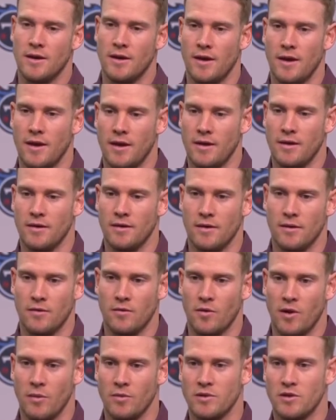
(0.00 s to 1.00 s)
and
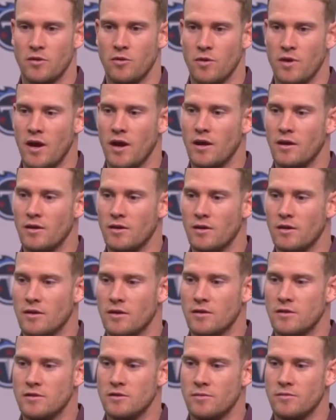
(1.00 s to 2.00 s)
we were able to create
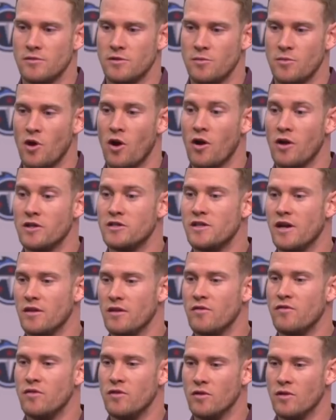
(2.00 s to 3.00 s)
some yardage down
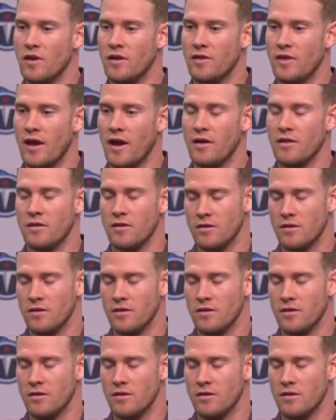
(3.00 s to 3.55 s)
the field on that.